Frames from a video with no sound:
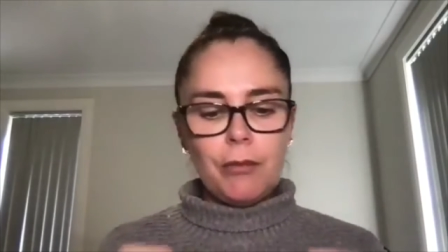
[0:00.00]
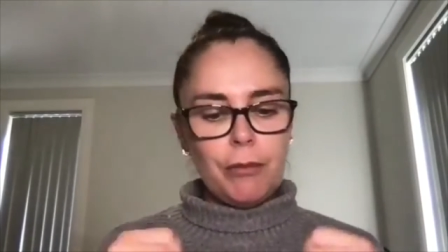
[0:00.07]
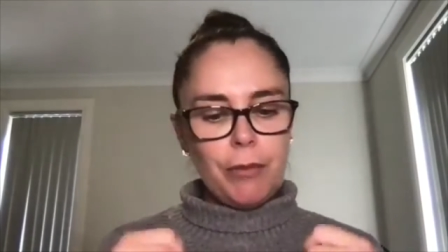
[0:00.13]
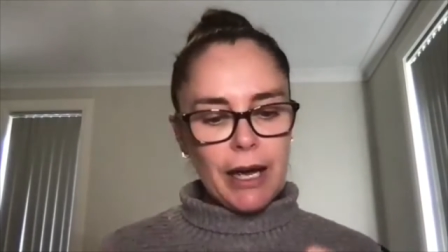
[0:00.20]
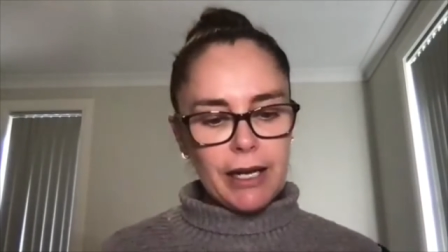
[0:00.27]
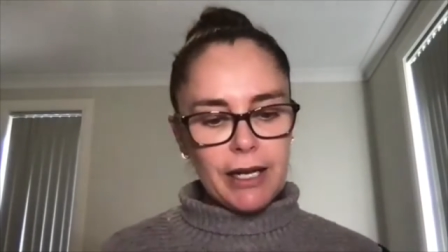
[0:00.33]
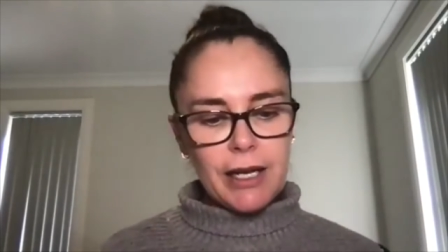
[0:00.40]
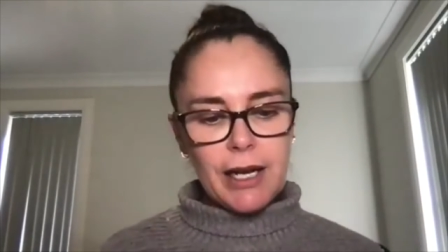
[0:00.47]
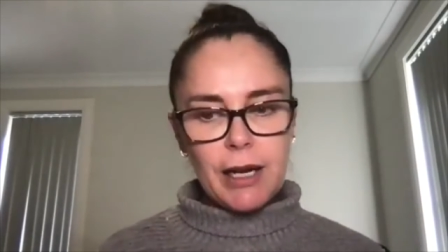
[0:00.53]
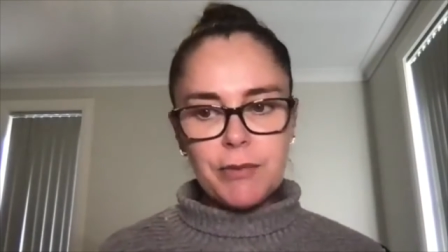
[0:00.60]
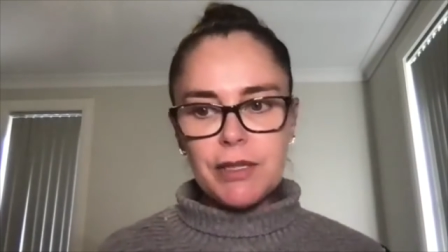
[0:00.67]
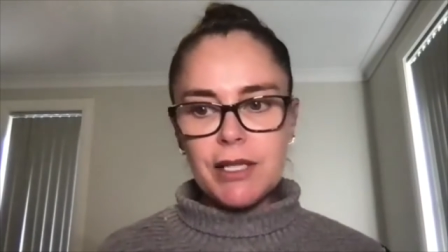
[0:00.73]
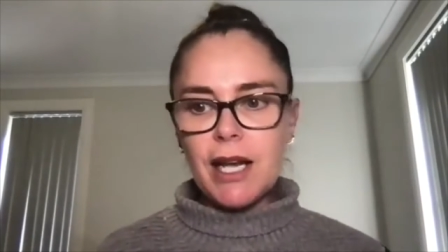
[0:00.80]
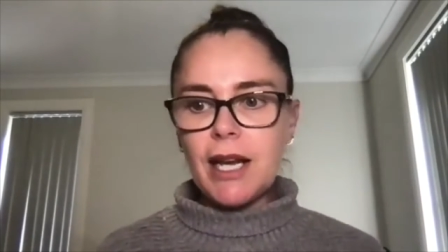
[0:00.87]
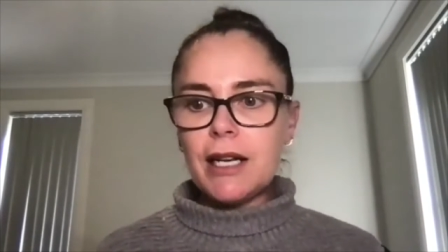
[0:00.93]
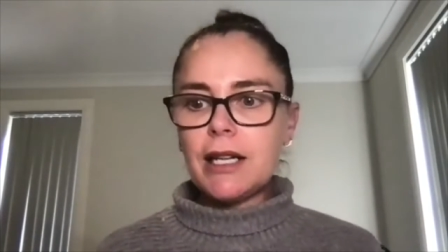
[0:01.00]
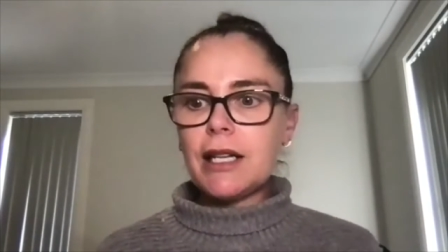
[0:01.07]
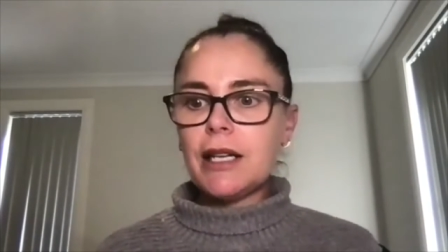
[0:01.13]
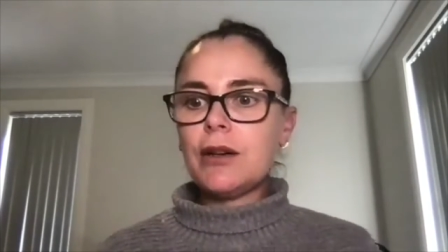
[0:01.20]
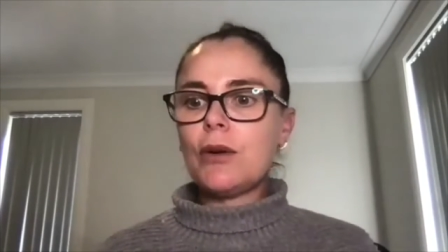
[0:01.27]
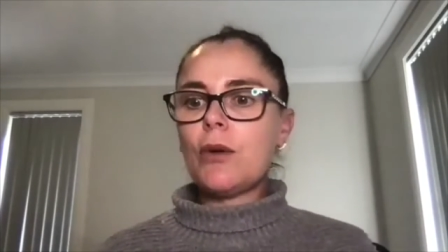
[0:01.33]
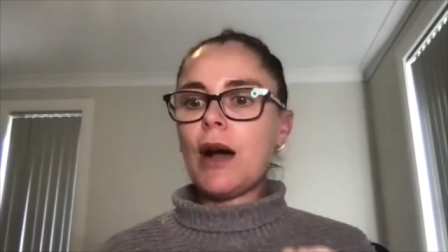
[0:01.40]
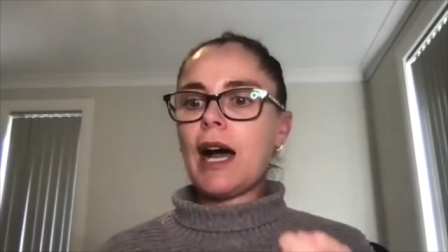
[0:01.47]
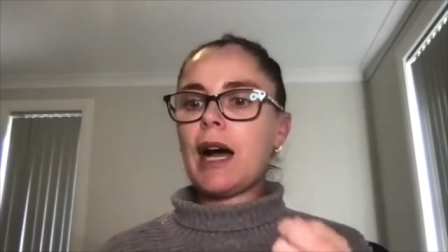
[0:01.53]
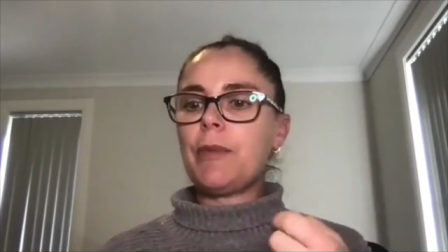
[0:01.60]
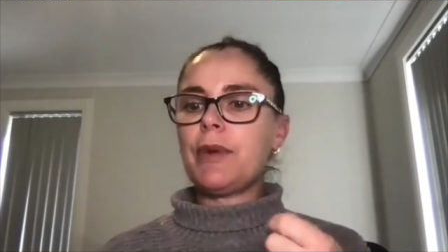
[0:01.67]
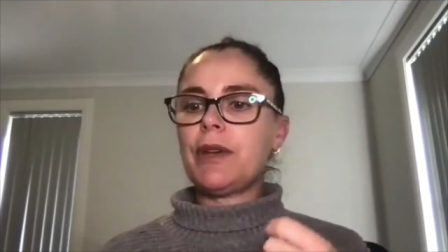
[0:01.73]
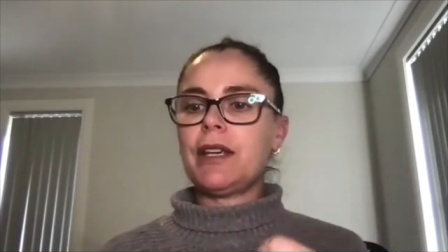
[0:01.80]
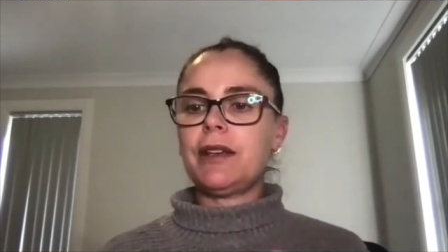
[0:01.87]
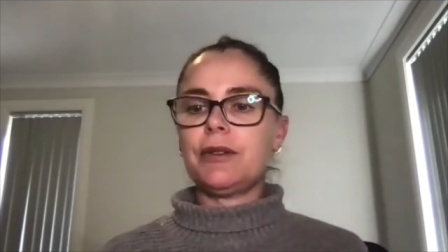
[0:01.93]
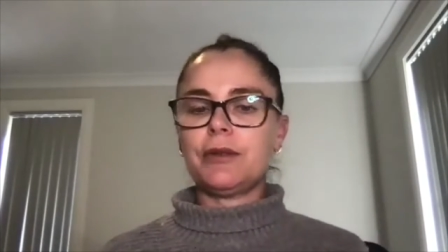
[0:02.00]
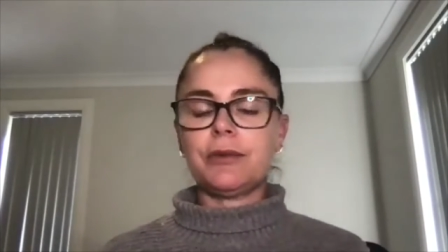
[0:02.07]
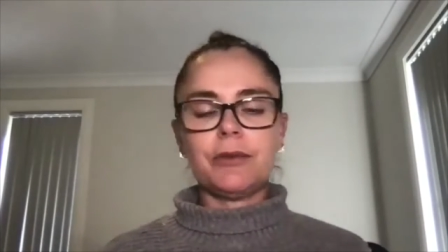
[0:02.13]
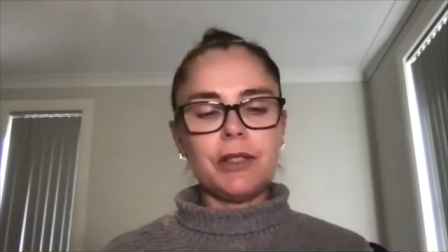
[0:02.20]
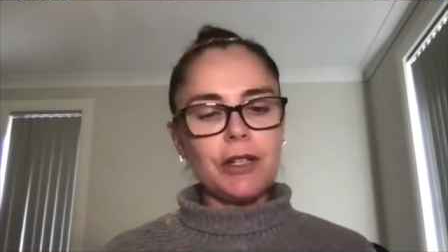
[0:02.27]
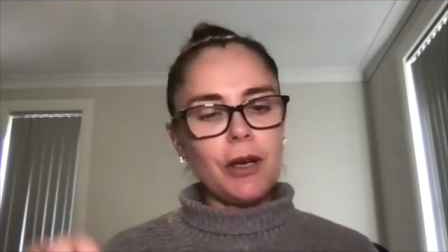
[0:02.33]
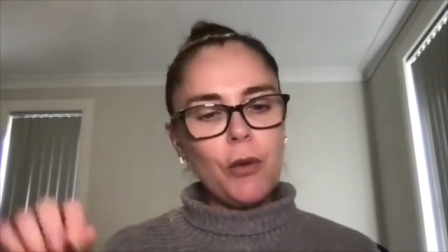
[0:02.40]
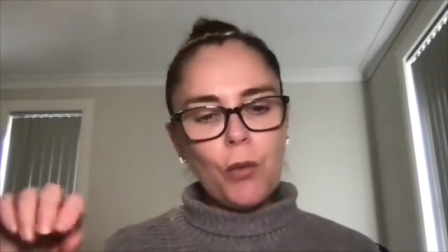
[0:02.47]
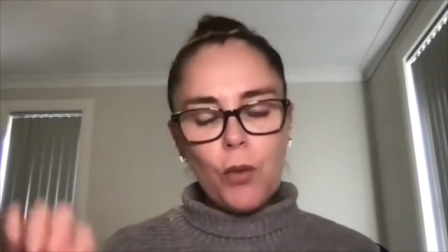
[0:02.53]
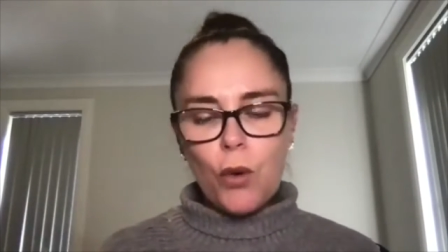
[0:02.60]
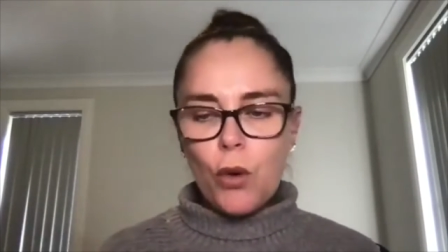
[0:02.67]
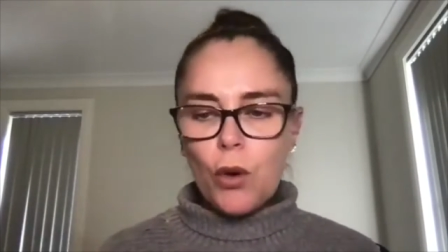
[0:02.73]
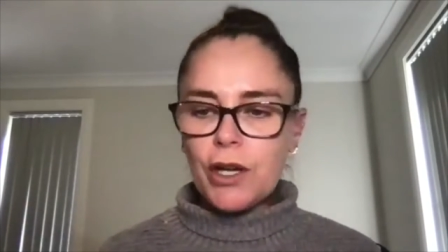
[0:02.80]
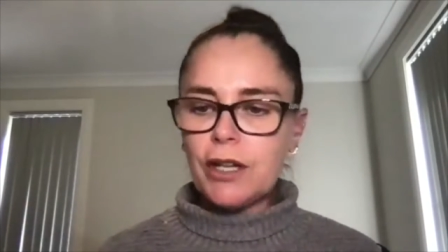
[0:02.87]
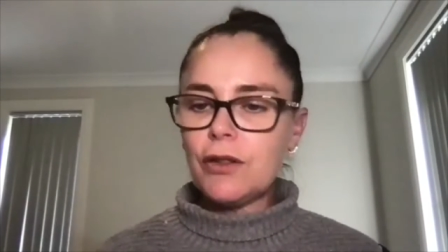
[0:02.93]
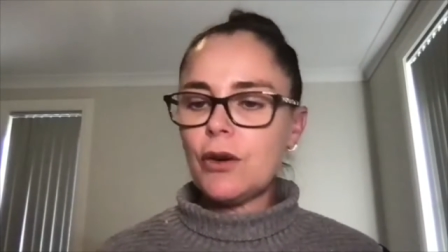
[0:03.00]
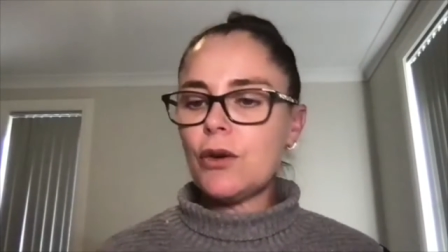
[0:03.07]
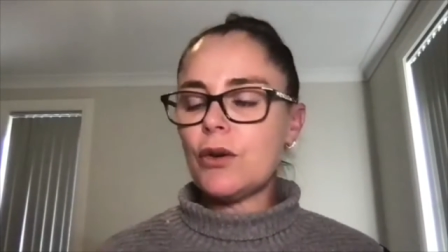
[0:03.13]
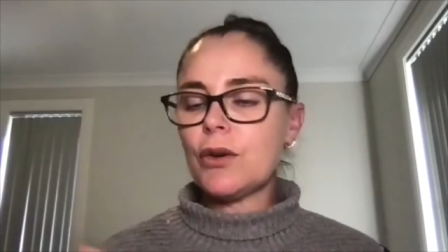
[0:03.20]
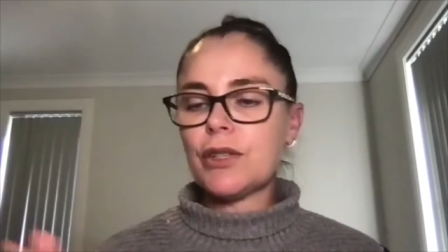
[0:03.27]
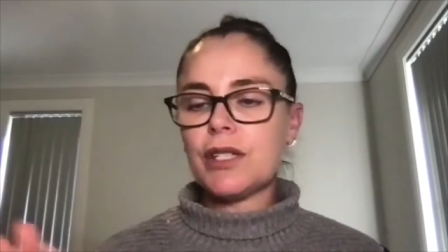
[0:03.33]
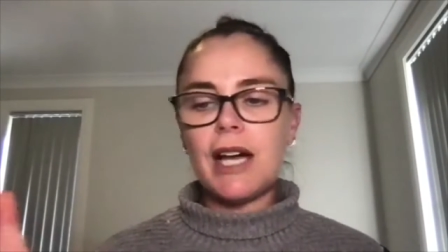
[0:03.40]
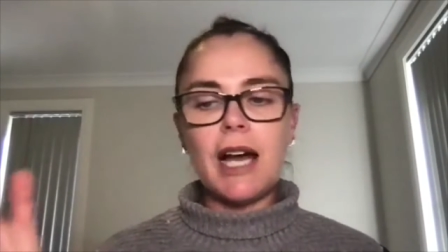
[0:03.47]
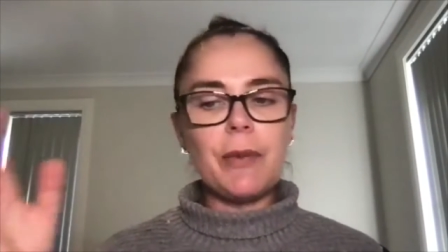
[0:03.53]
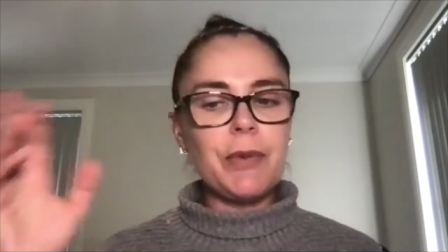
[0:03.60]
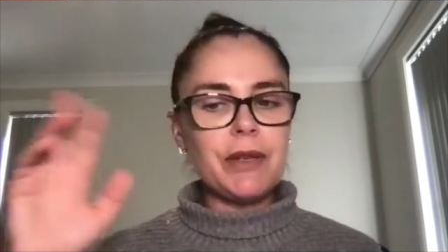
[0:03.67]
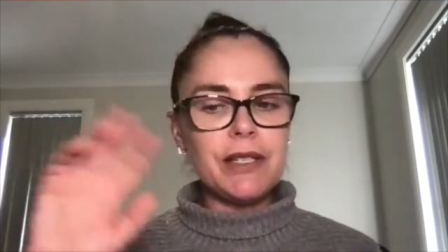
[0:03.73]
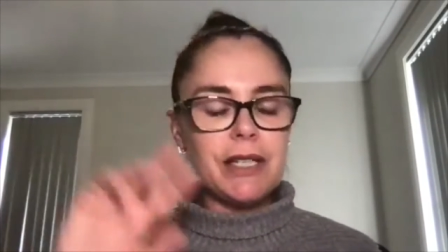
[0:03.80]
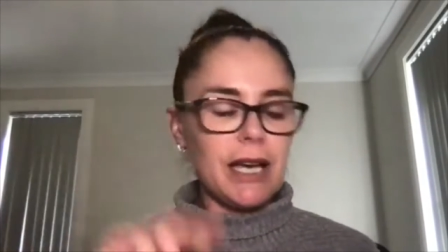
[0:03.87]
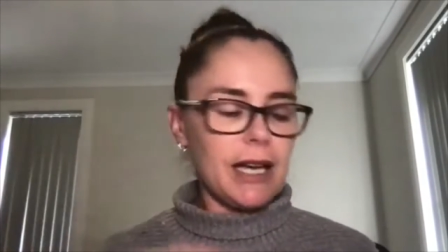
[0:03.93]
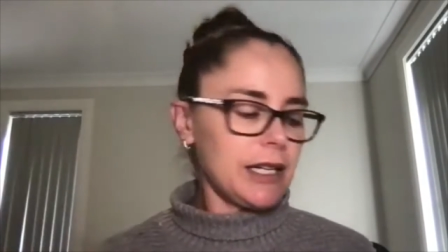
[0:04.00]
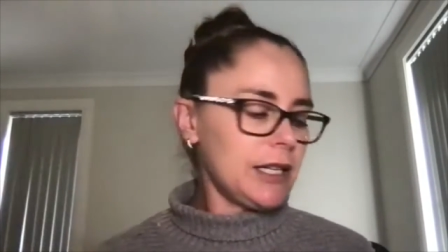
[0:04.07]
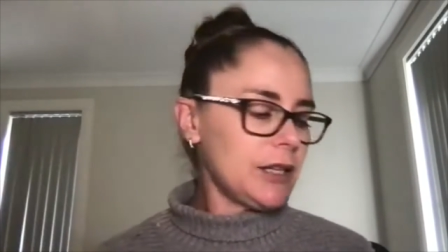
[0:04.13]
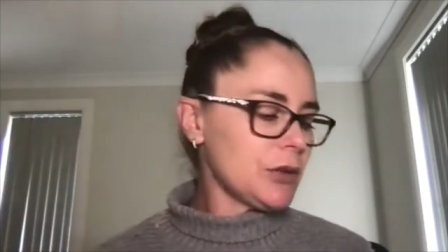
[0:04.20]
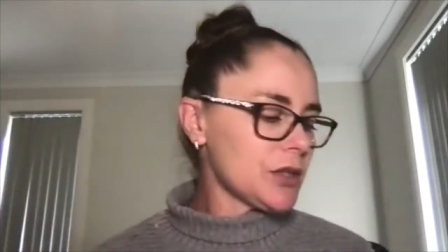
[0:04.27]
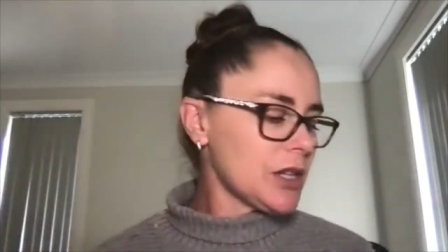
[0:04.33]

backing up down a hill, up a hill, walking the horse up and down hills.